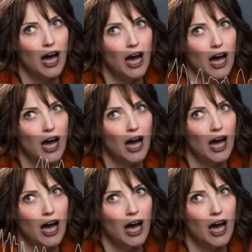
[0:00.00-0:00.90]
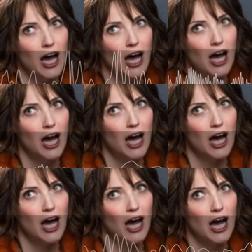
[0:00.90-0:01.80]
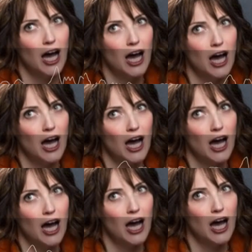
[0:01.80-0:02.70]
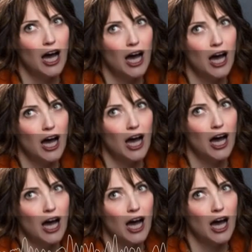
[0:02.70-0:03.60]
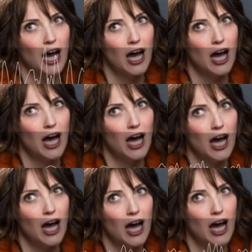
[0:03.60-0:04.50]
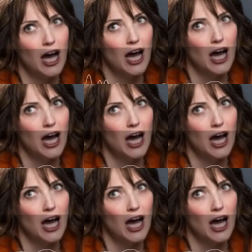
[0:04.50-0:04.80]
but it's not fashion Prada leather backpack. But it's not quite collegiate either.